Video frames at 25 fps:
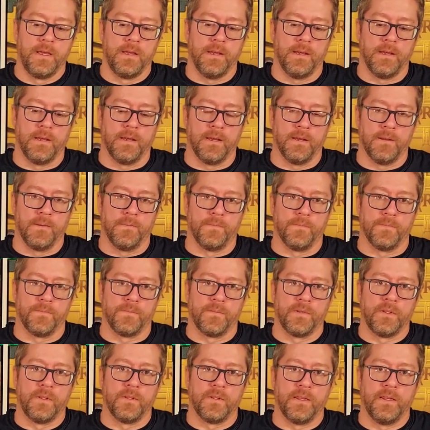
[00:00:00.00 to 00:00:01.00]

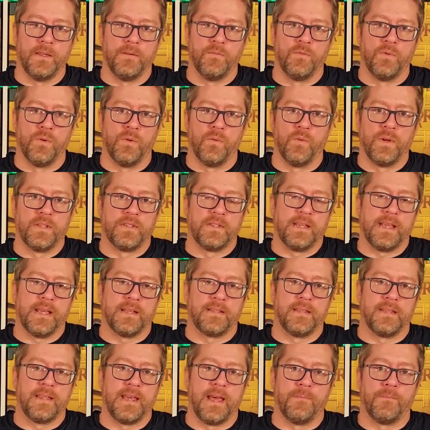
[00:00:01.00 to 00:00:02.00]
once you get
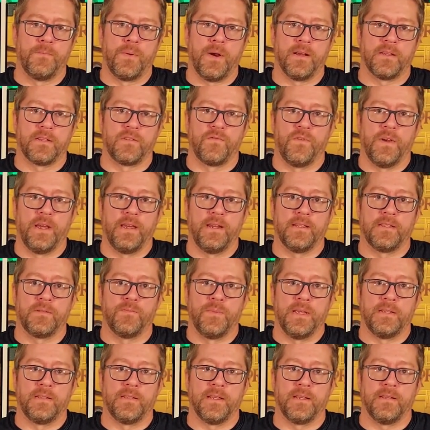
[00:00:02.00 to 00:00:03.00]
to that boss fight, it's
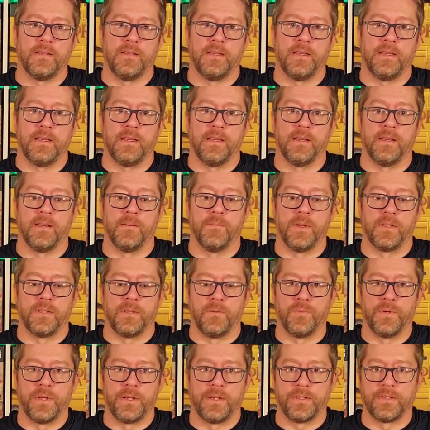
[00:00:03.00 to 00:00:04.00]
basically
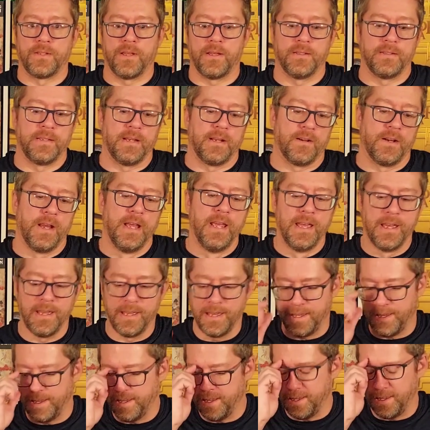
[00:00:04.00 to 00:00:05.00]
multiplayer solitaire.
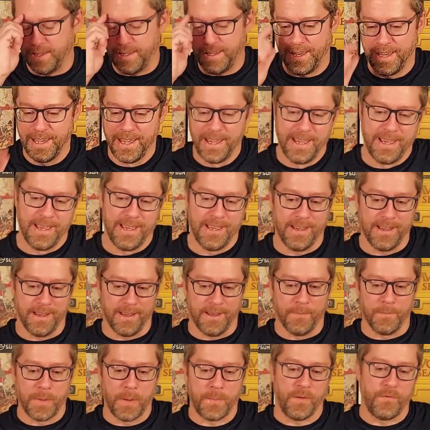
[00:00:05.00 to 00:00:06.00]

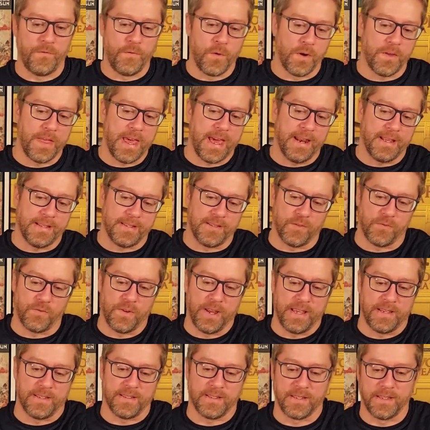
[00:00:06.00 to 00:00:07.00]
But before that, it's a
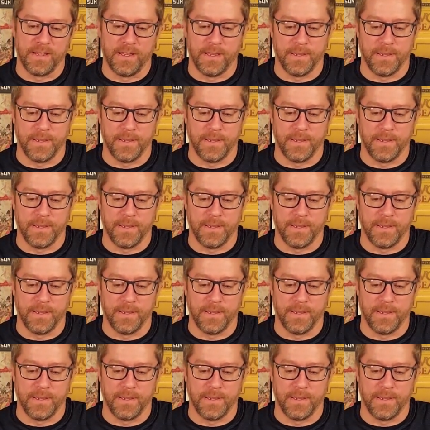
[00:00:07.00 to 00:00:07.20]
race.